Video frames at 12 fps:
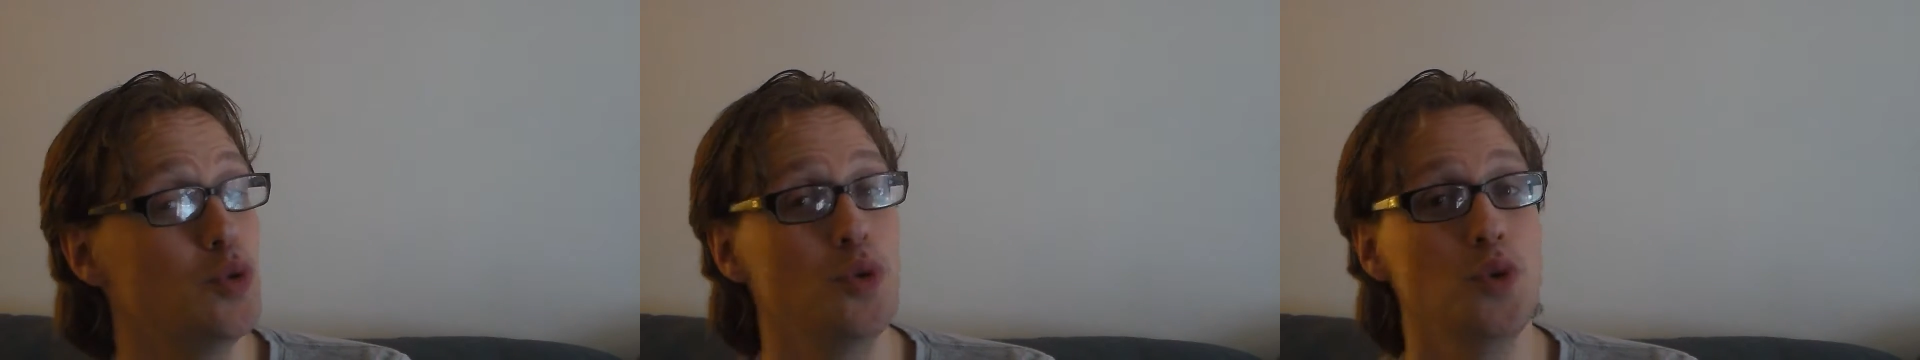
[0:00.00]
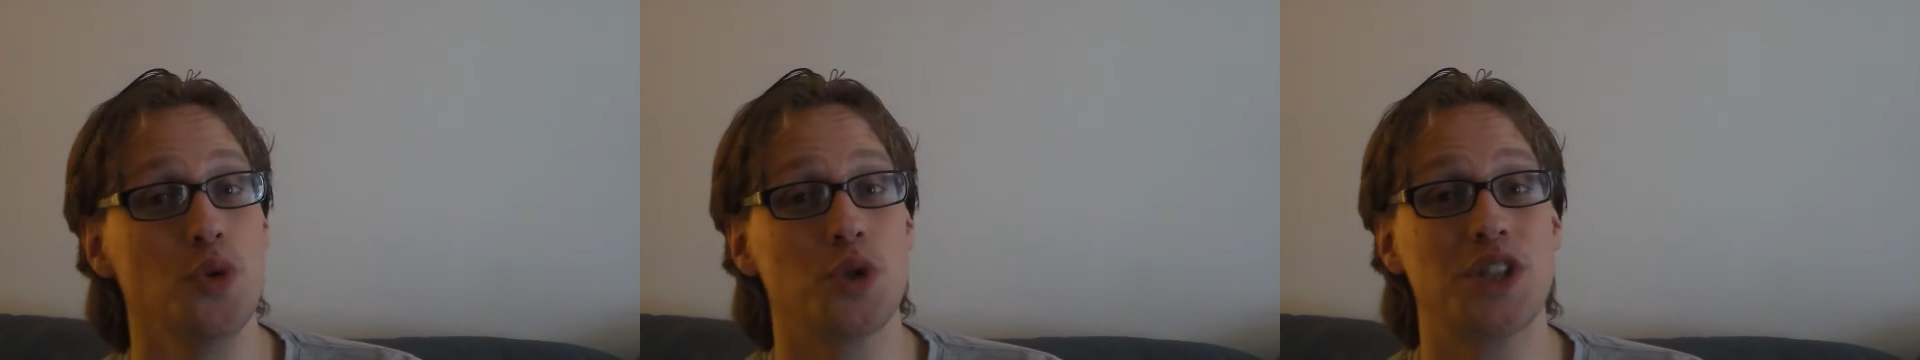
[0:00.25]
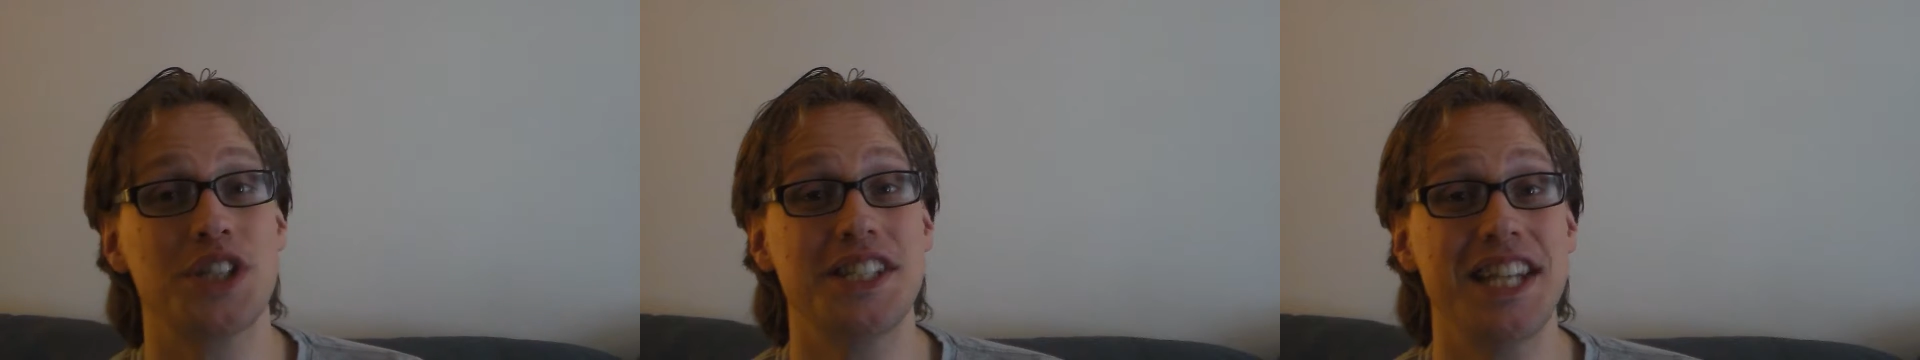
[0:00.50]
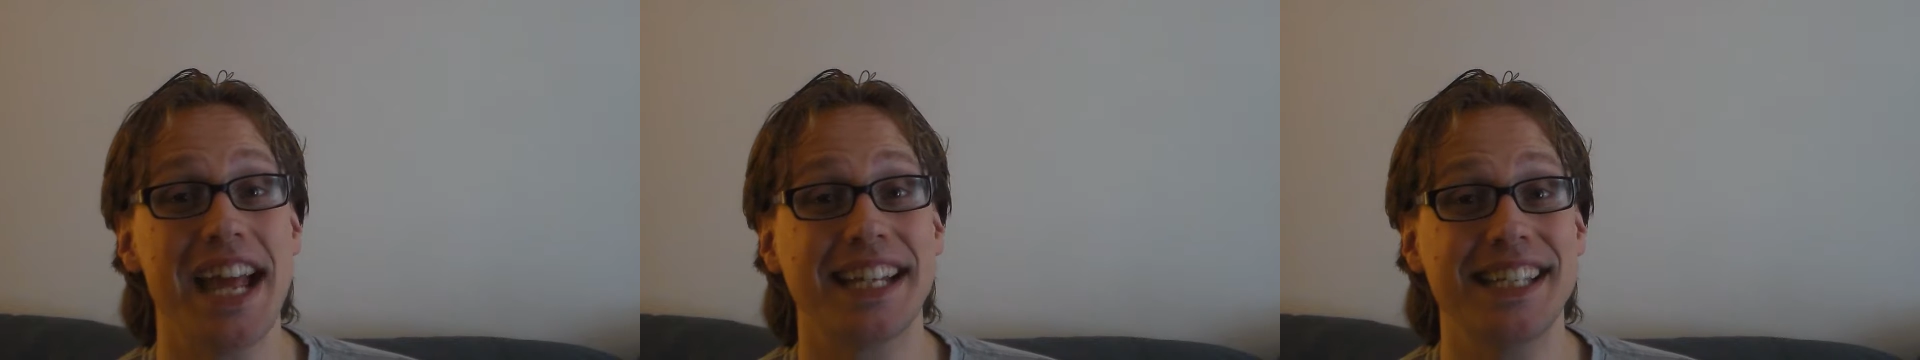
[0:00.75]
Ooh,
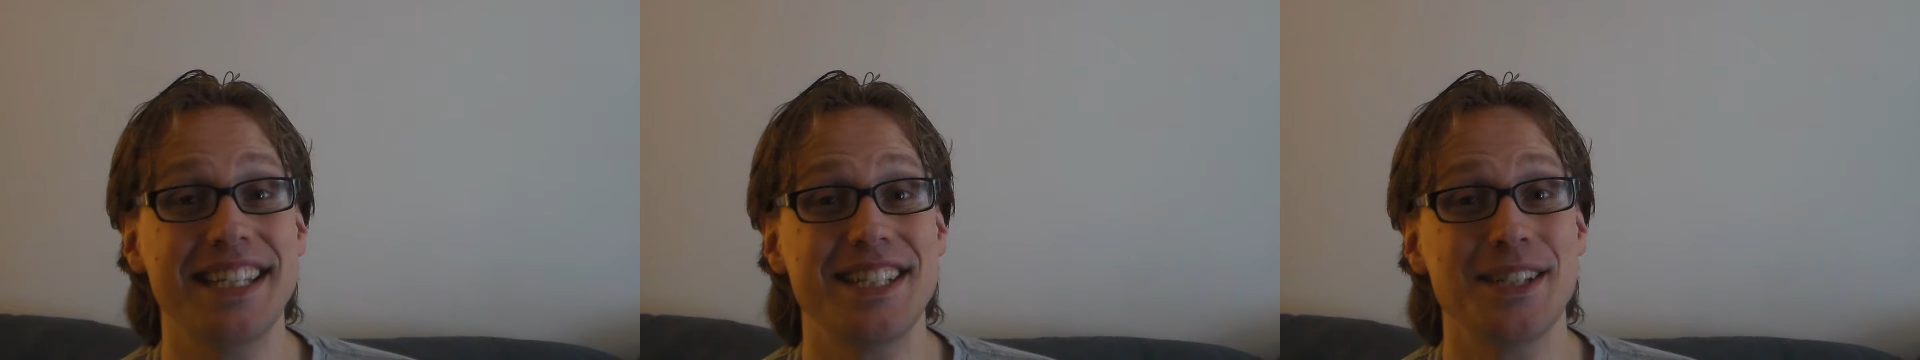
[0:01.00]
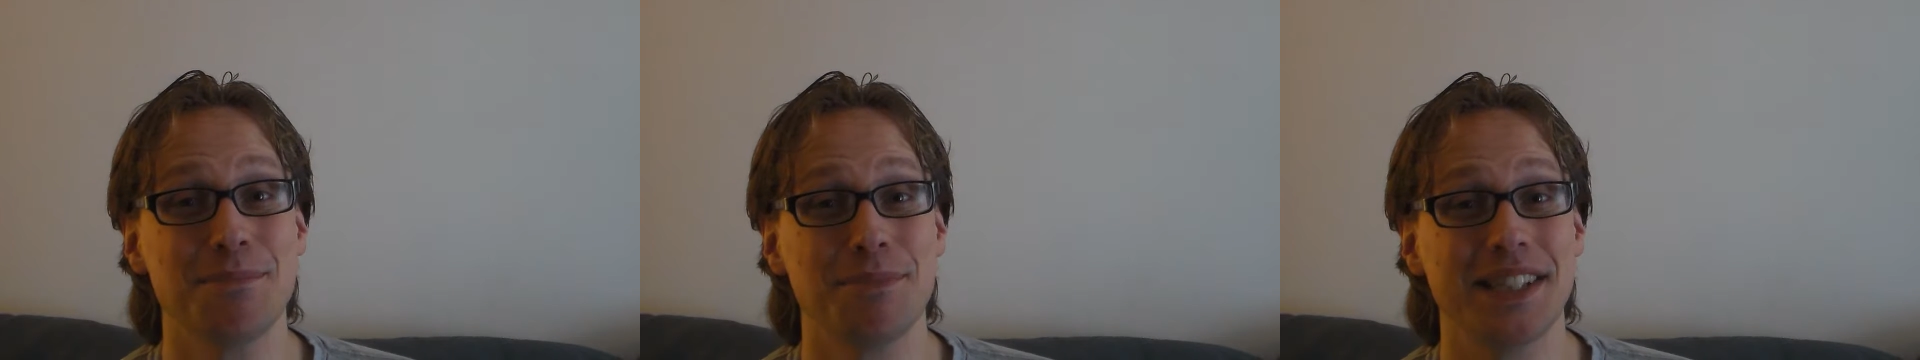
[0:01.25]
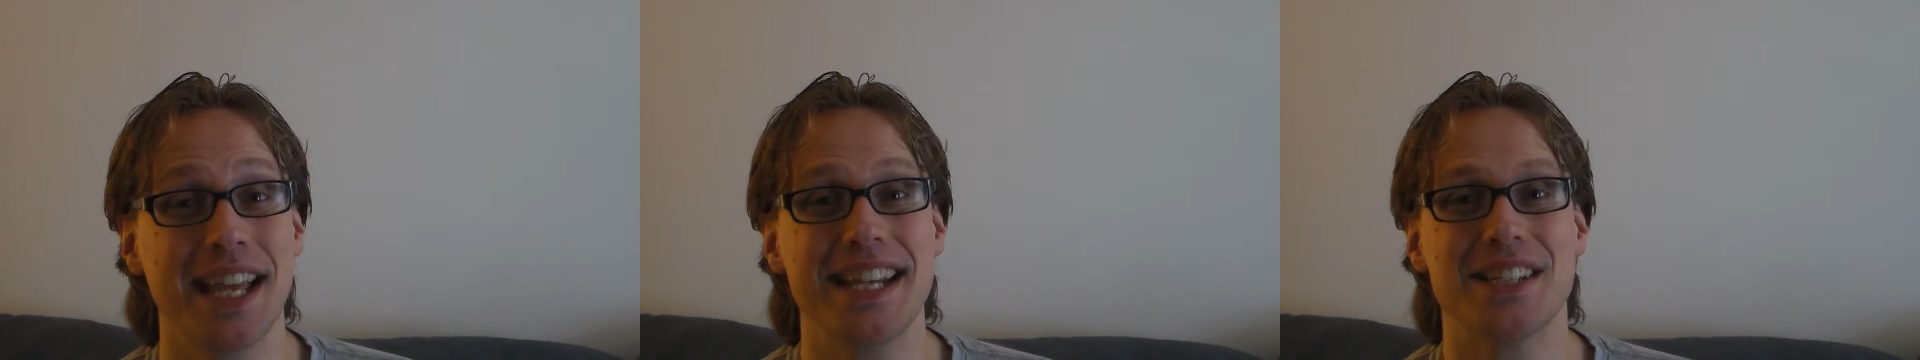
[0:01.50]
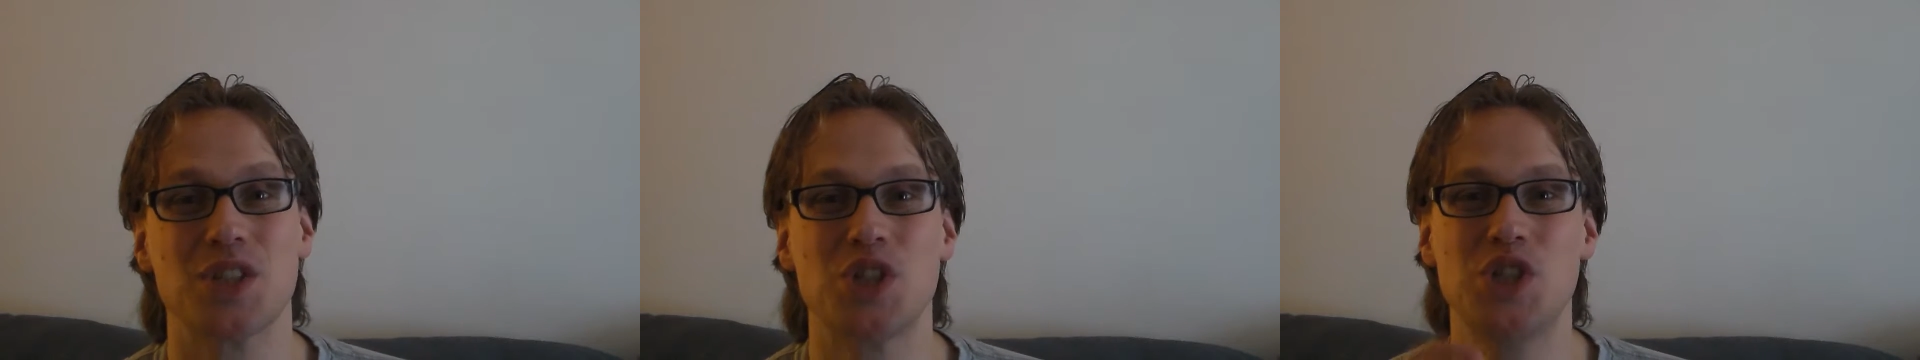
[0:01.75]
second
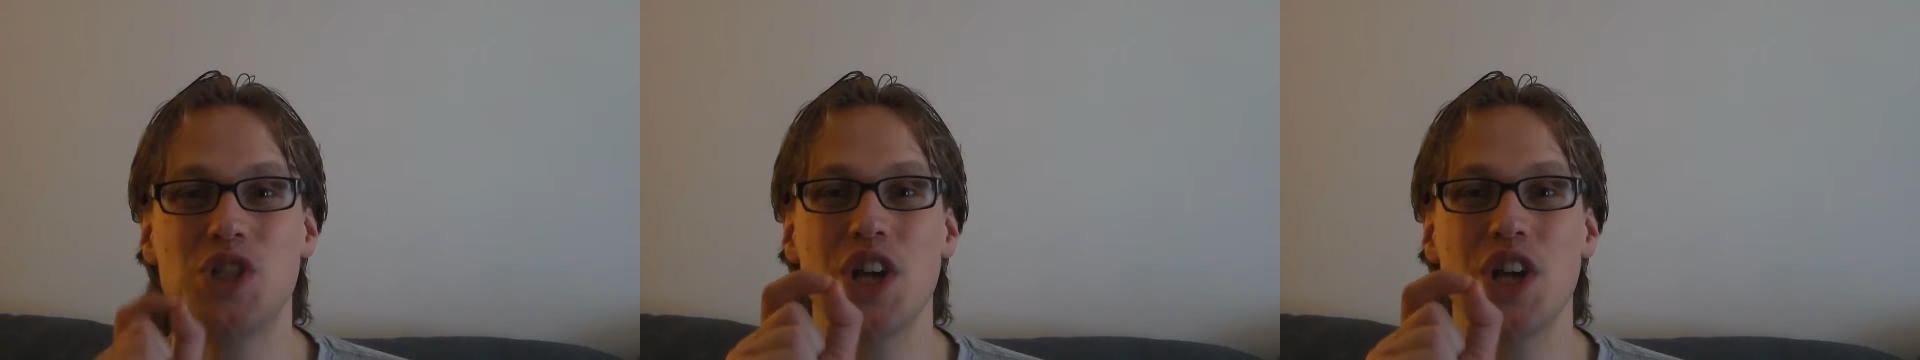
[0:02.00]
place.